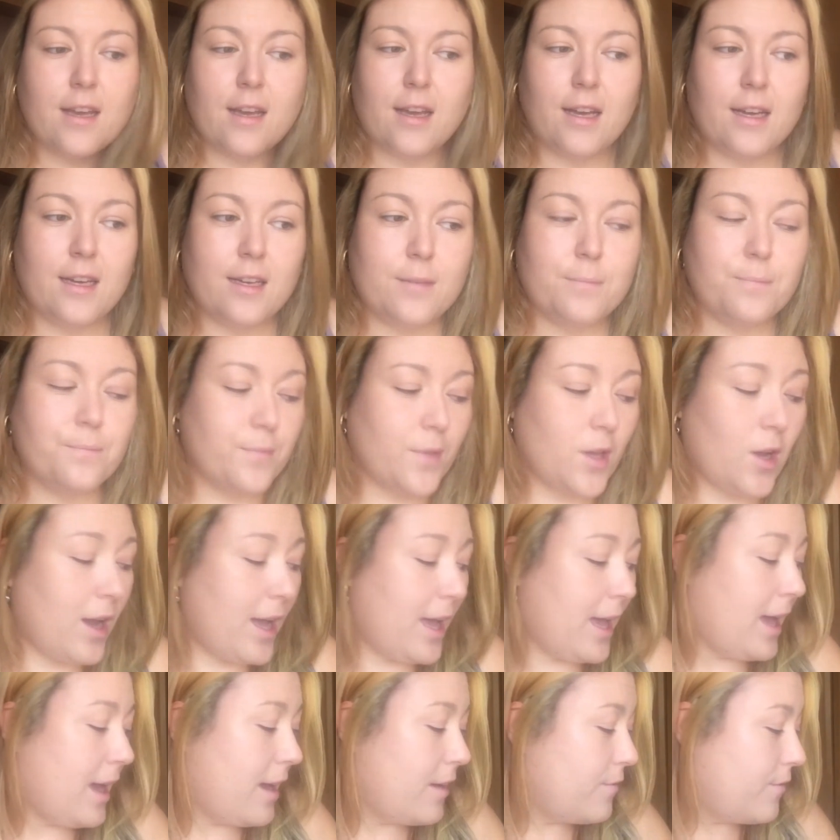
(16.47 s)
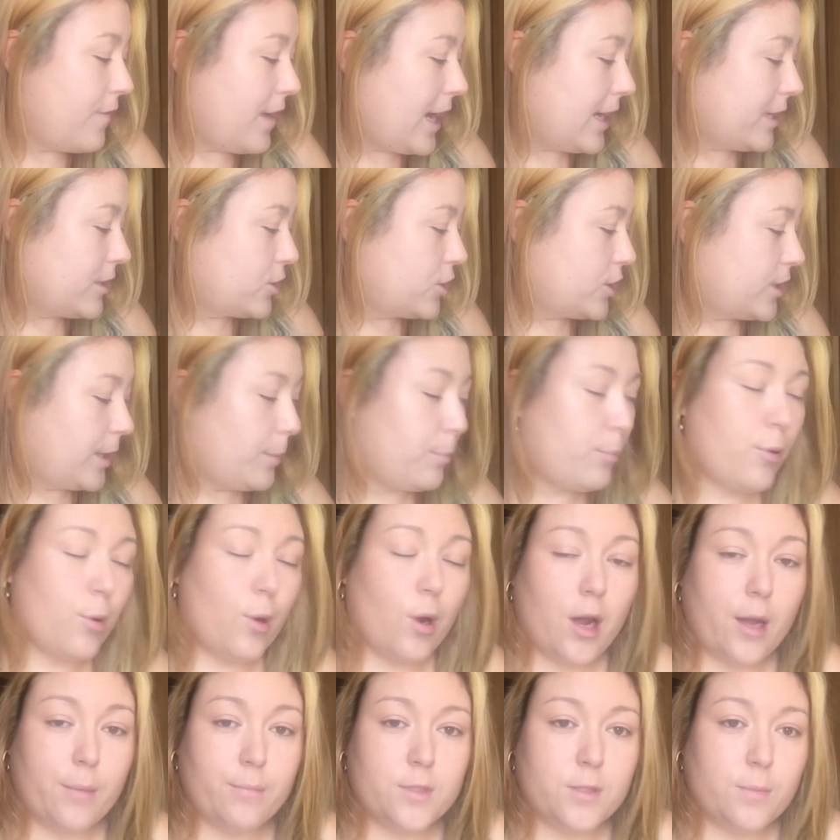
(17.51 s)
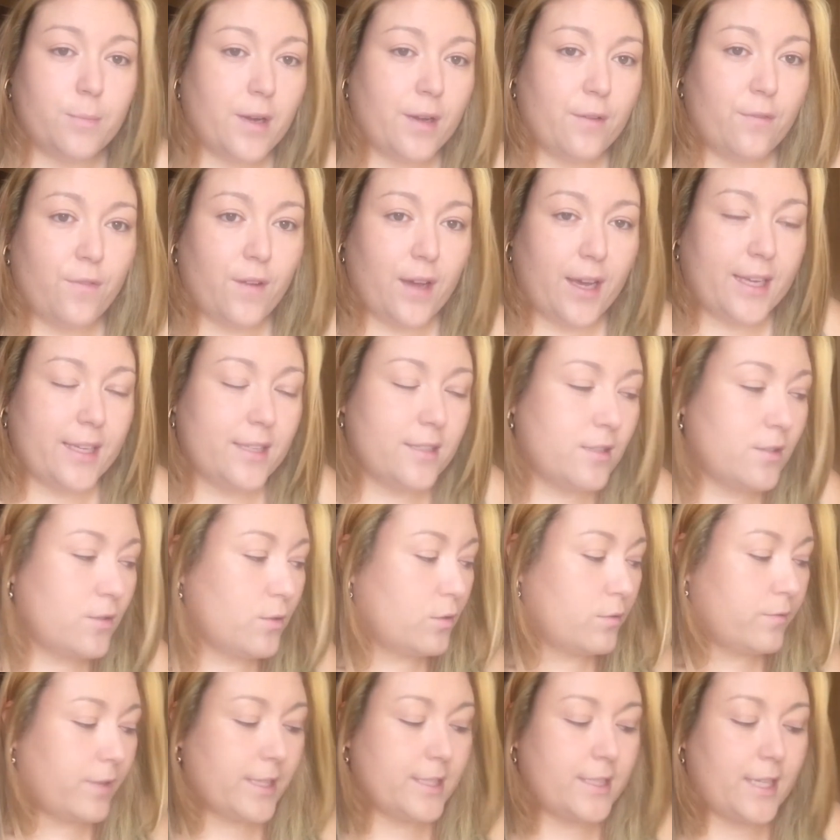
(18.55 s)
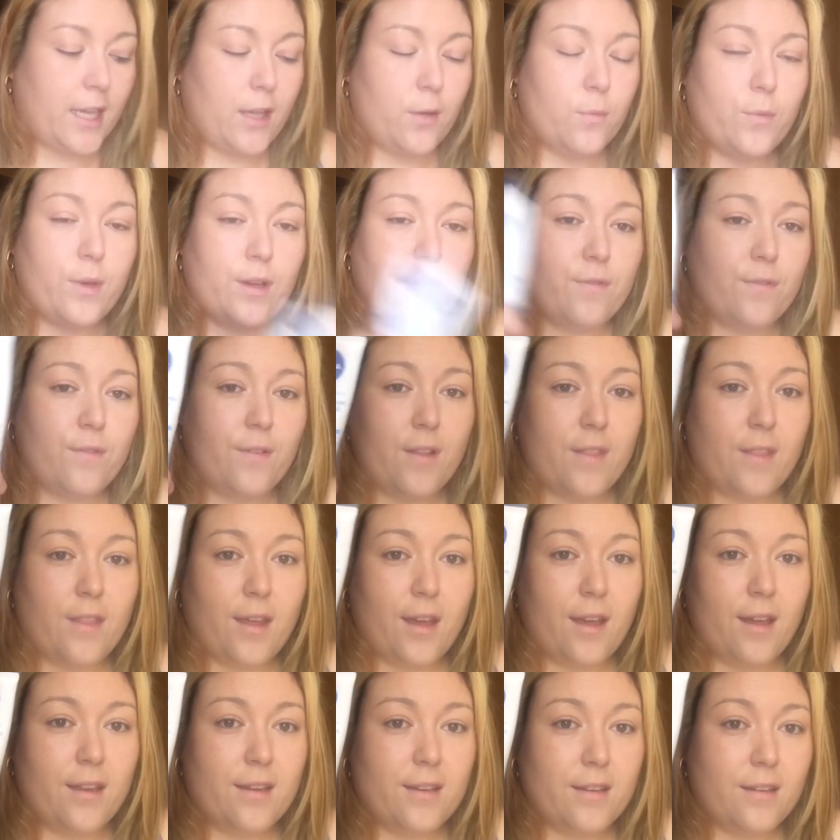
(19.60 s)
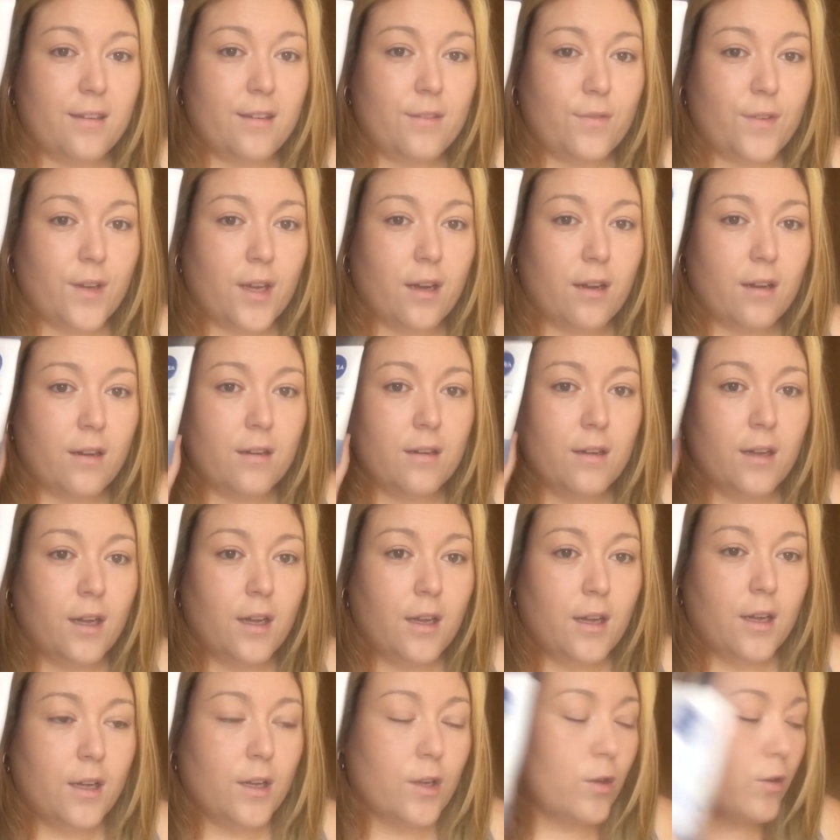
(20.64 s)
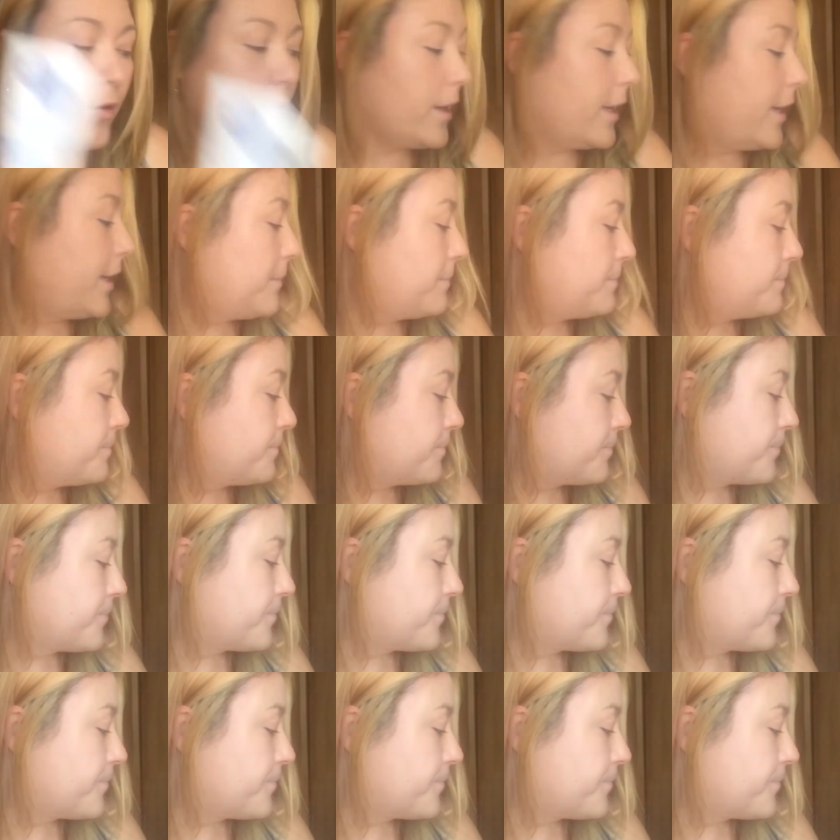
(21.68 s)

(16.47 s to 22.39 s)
I have actually primed my face already with the Nivea cream.